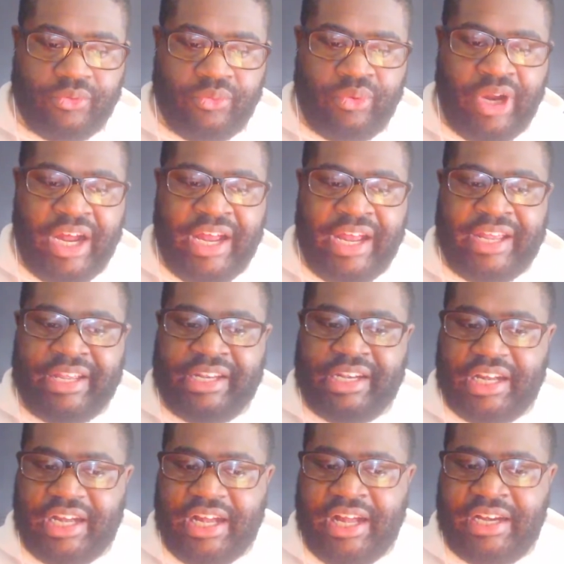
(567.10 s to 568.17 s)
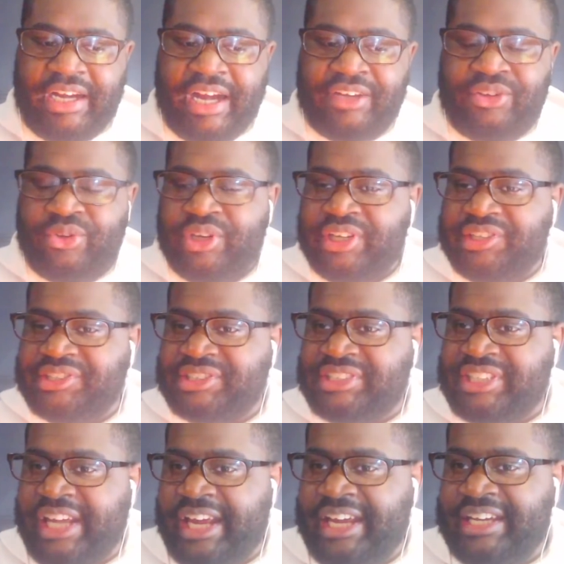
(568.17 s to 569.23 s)
Right. I don't
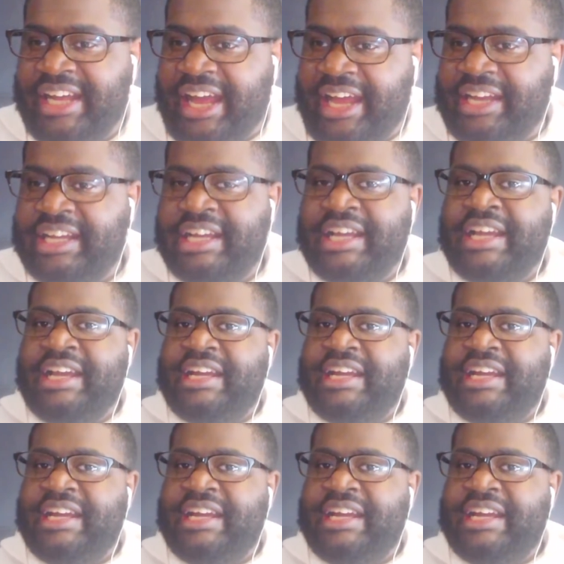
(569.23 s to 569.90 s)
understand that.